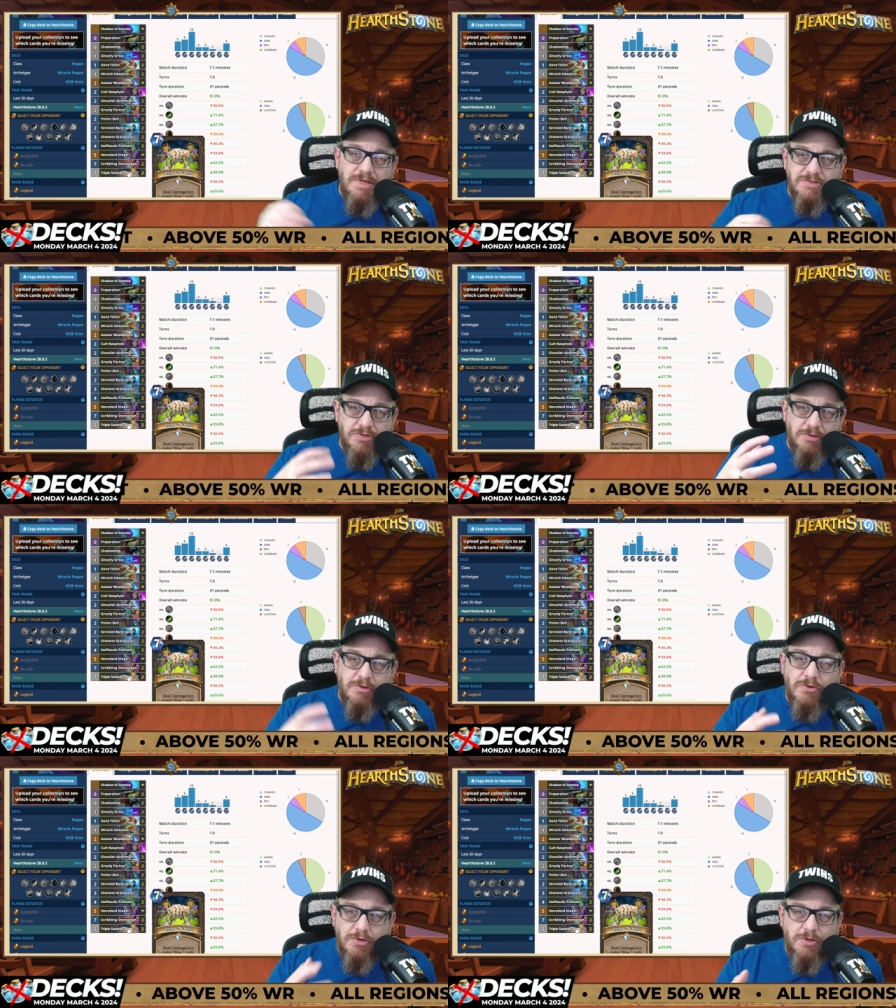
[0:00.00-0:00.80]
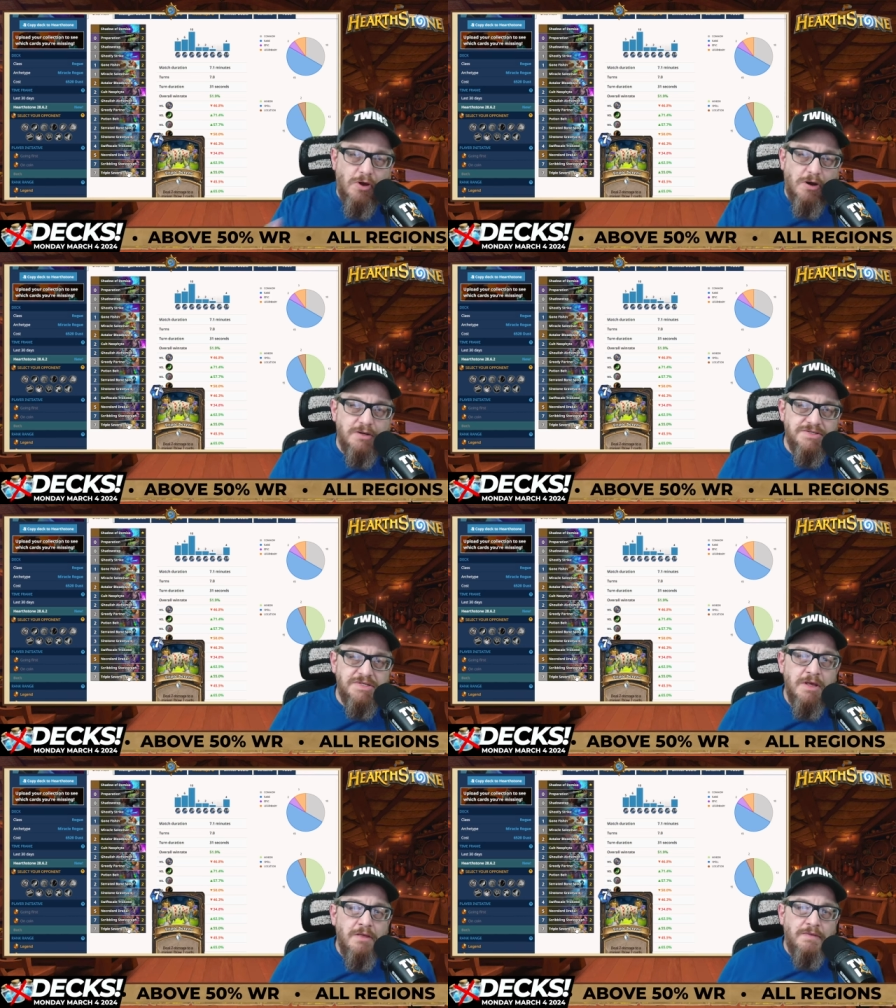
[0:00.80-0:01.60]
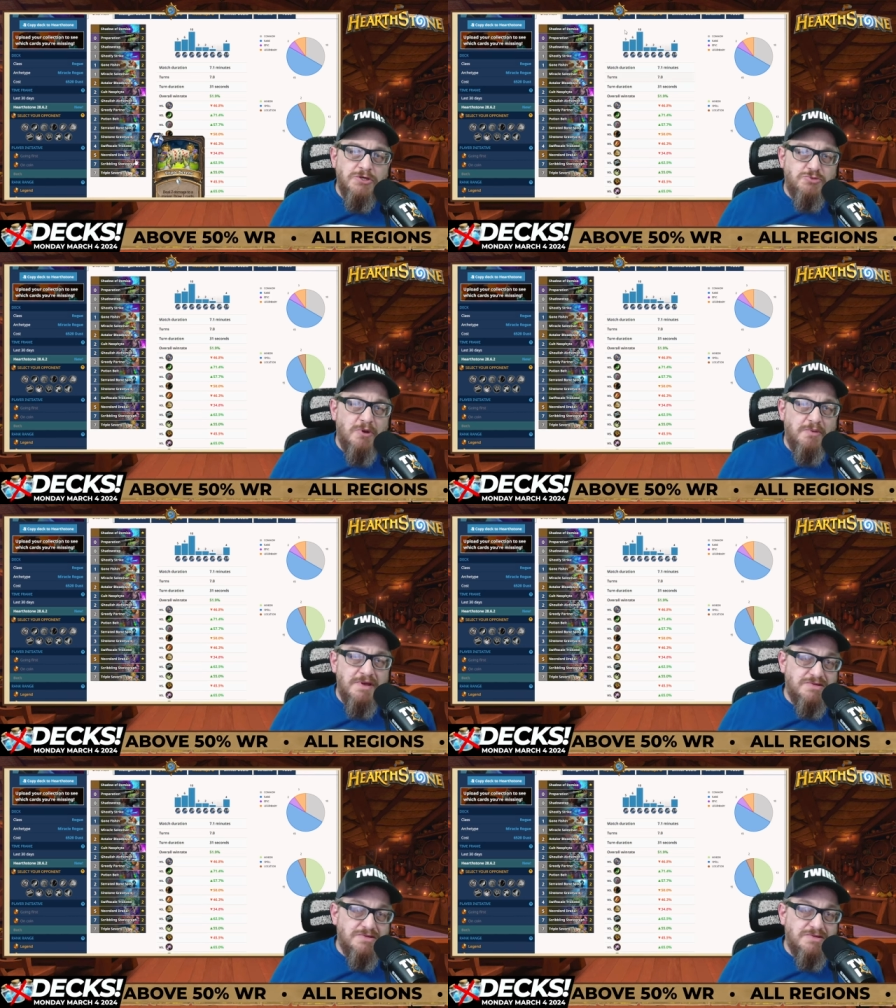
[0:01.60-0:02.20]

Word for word: These are good cards that you should be able to play.